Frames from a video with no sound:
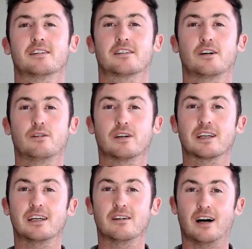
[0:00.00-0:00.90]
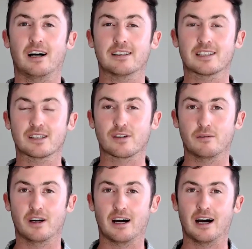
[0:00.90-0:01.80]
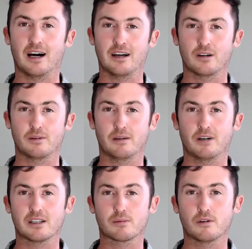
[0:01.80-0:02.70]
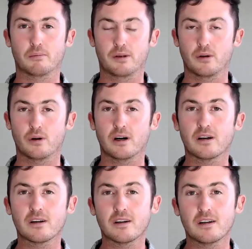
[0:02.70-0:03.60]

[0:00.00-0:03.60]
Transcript: So you want to get your answers from your heart. It'll be a much more pure.